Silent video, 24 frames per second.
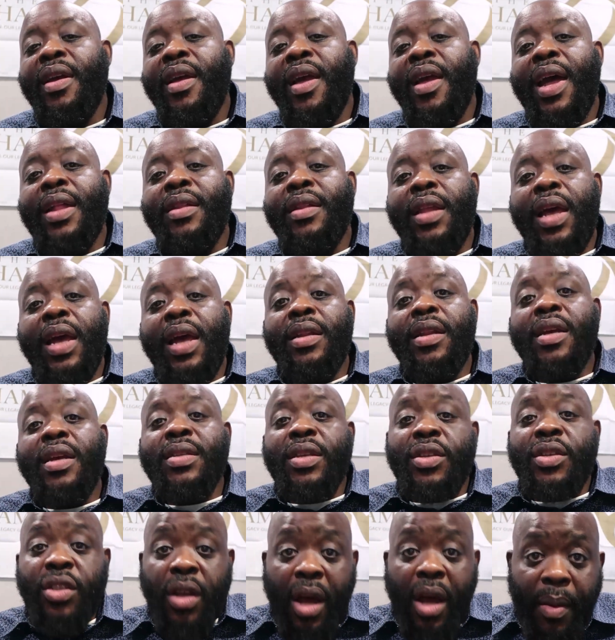And then there's
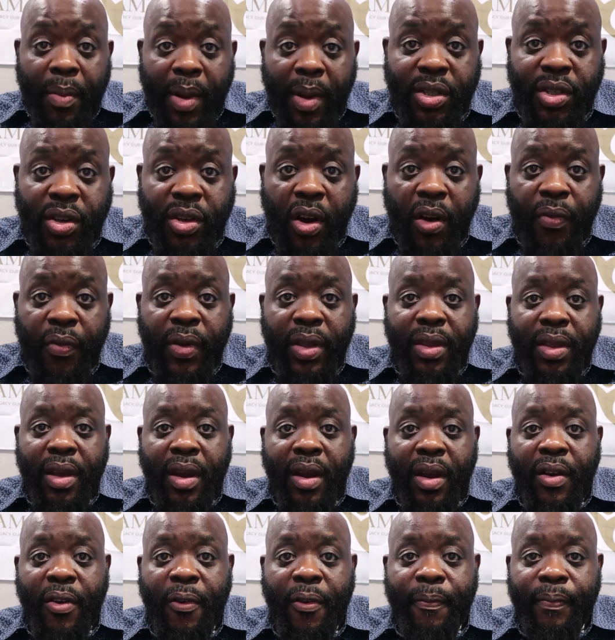a Starbucks coffee
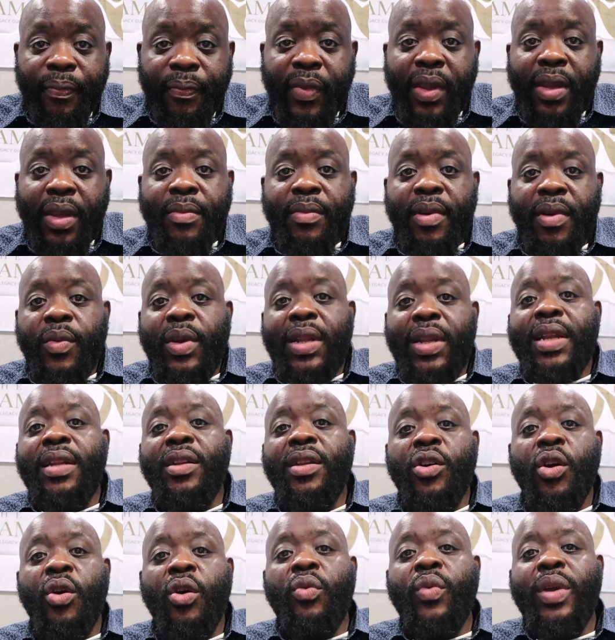there, but we didn't
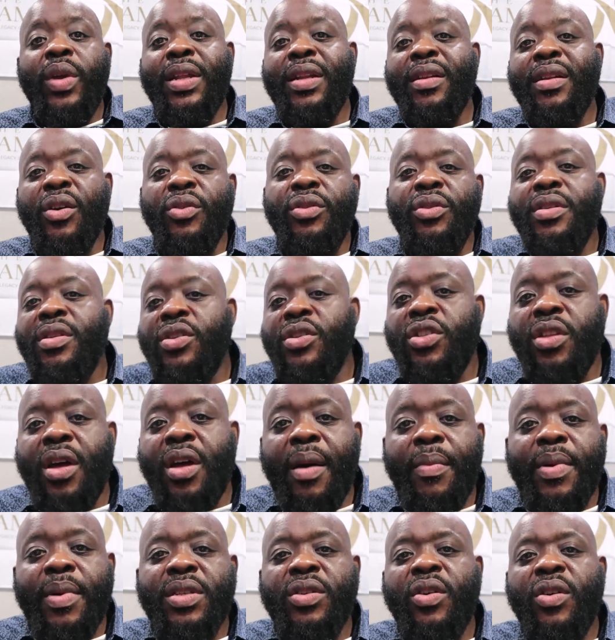go to the
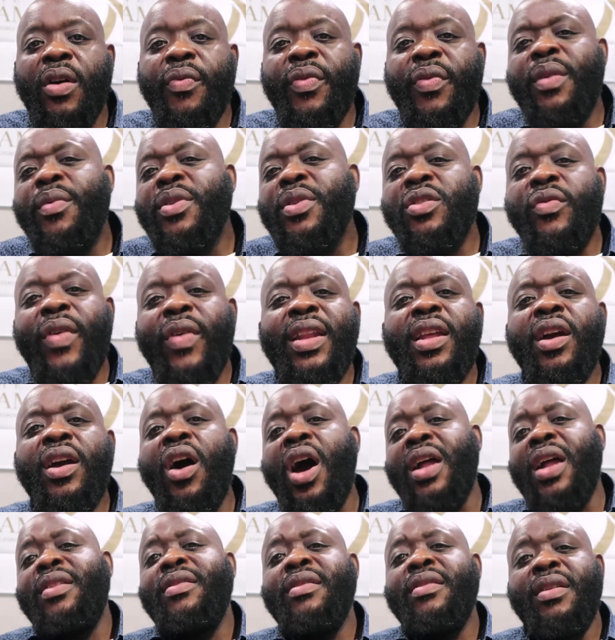Starbucks coffee. It was already
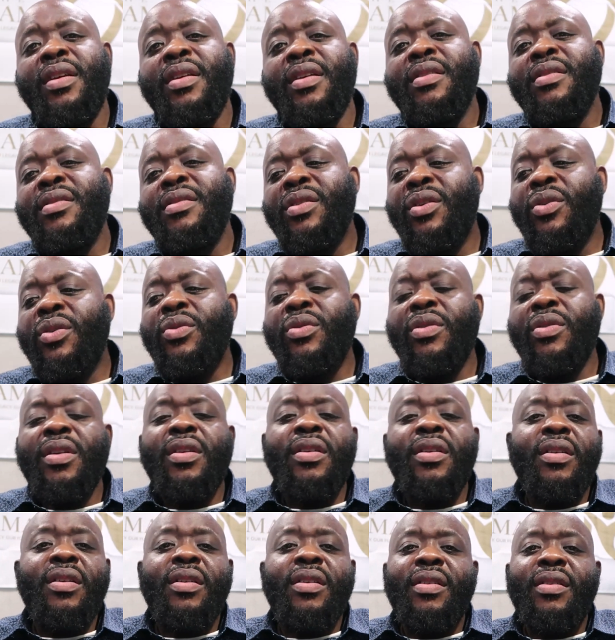hot, so
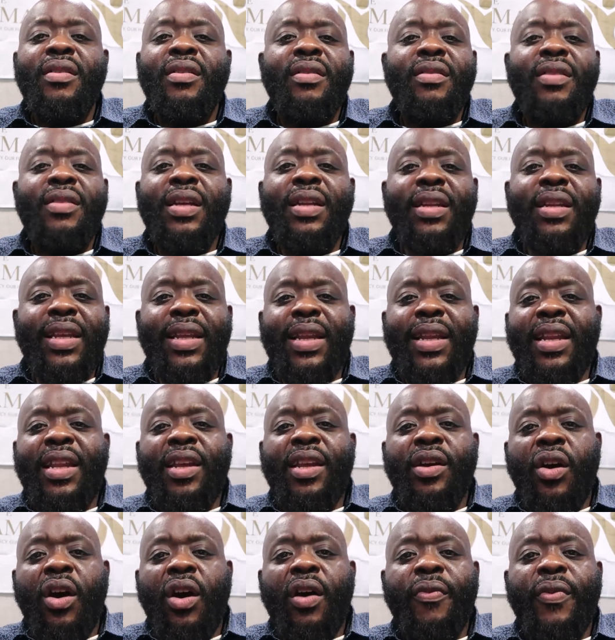didn't need any
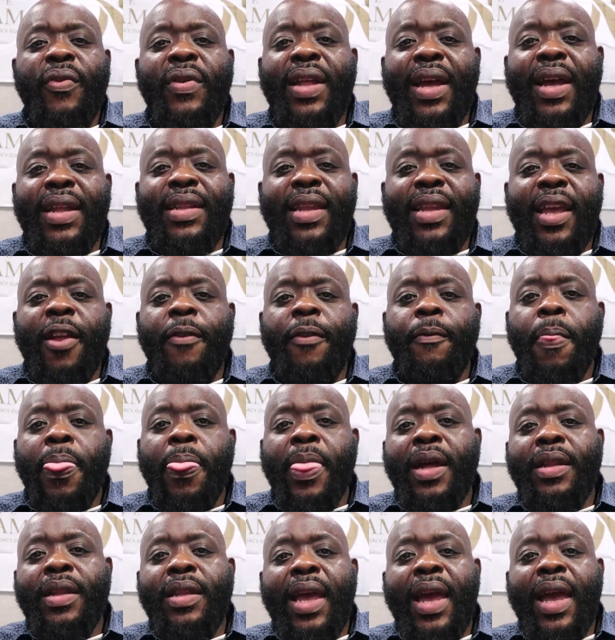coffee that day.
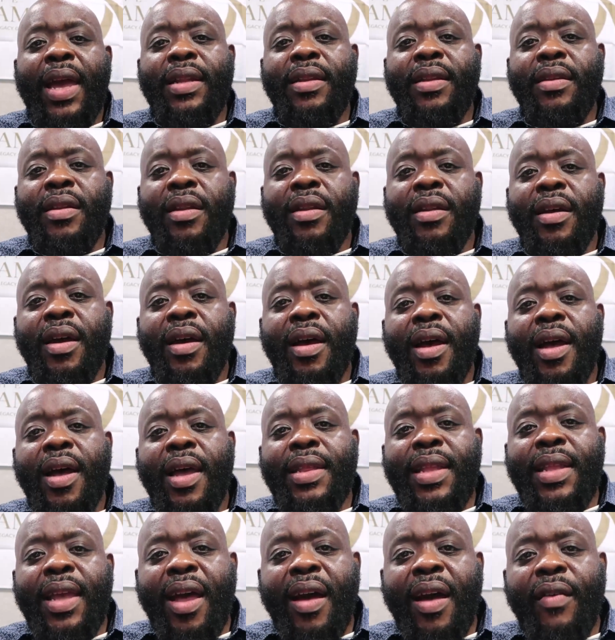And then
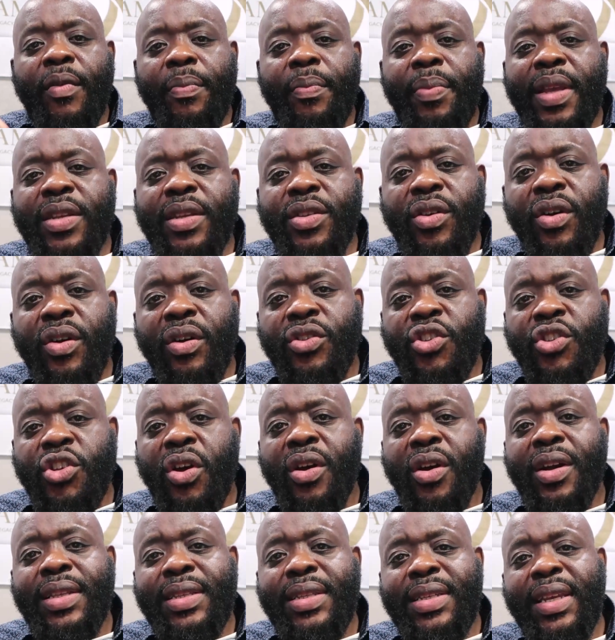they have a place called
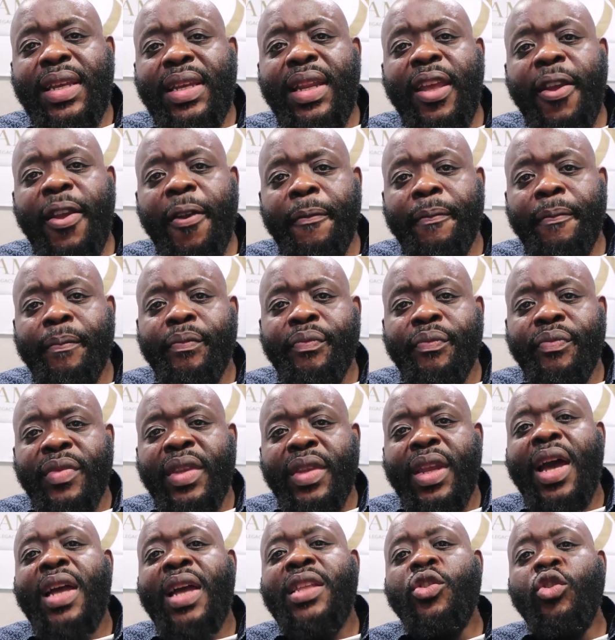Chocolatini,
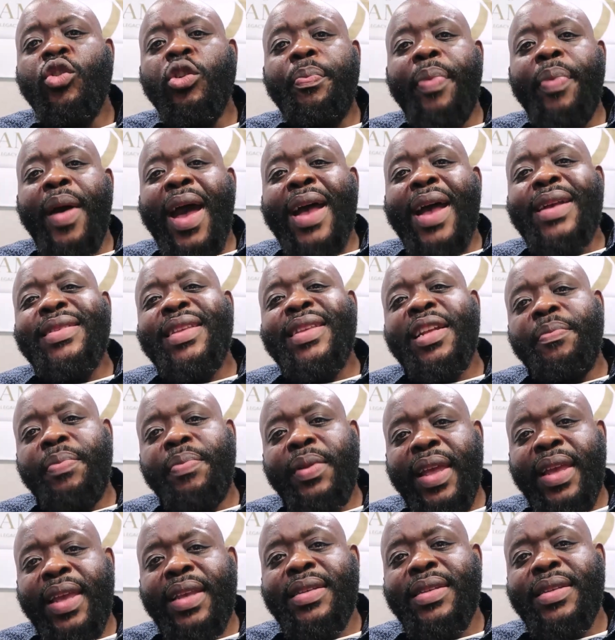and you would pass that
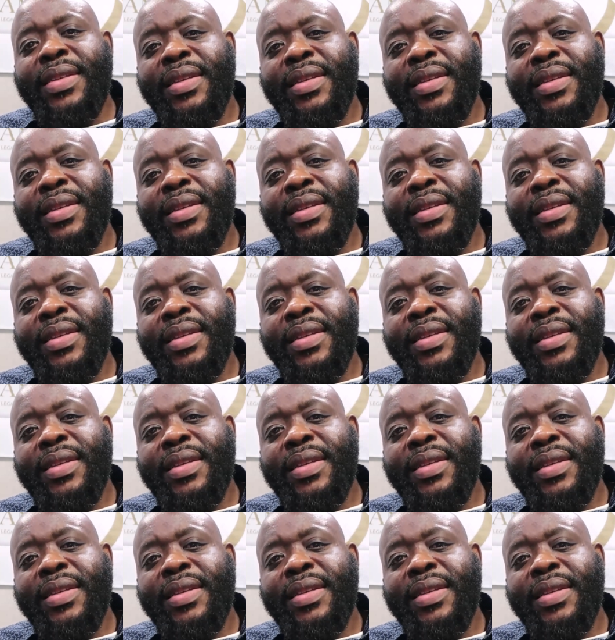place